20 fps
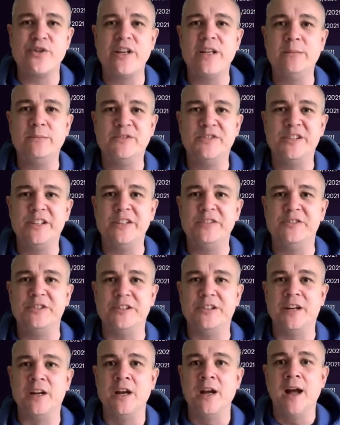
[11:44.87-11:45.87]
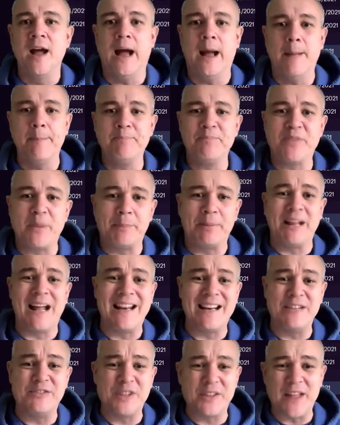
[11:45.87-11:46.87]
a dream season.
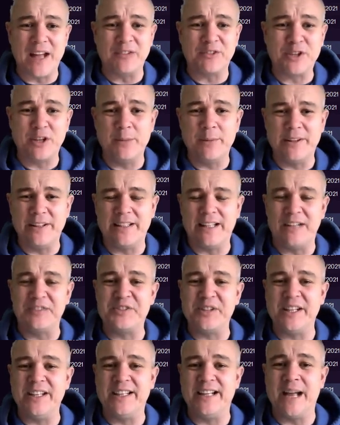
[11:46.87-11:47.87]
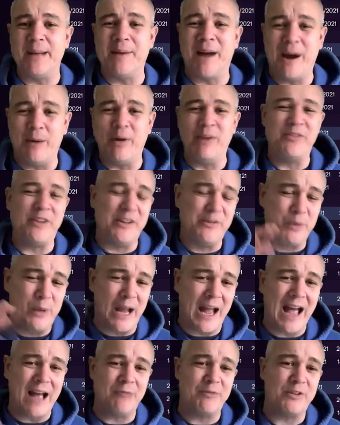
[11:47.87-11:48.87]
The plan is that that's going to be the last league game. However,
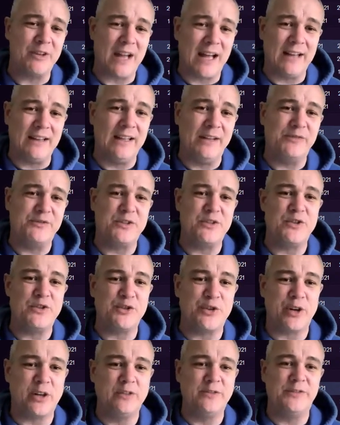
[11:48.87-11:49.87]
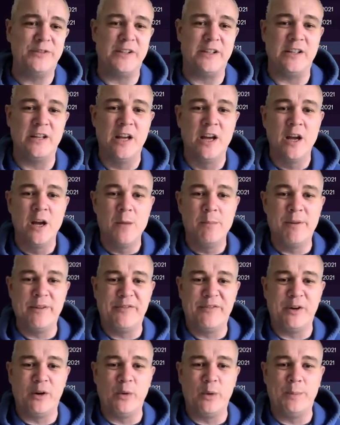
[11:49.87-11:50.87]
if we haven't lifted the trophy
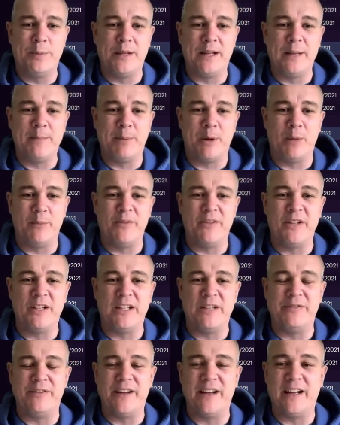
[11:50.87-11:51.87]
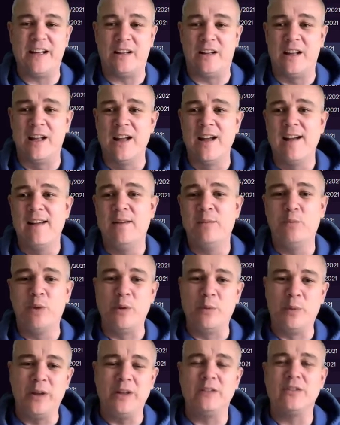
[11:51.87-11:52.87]
before we play bottom of the league Vale,
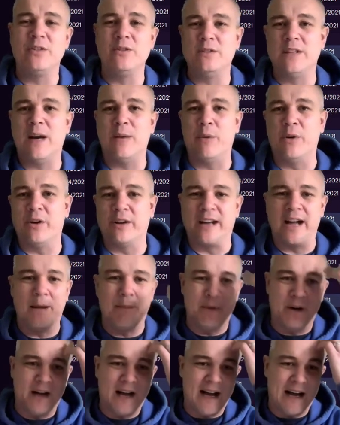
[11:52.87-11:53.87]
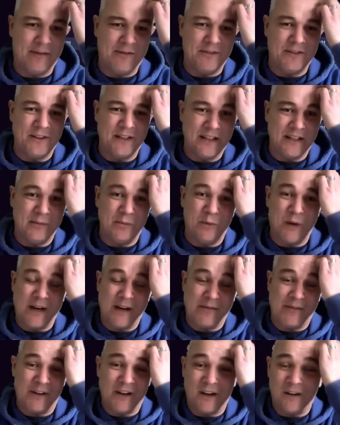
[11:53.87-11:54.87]
we will do that one on camera
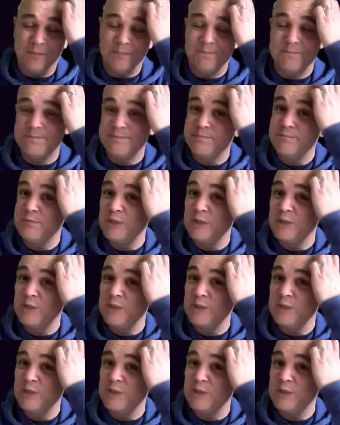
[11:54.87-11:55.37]
whenever our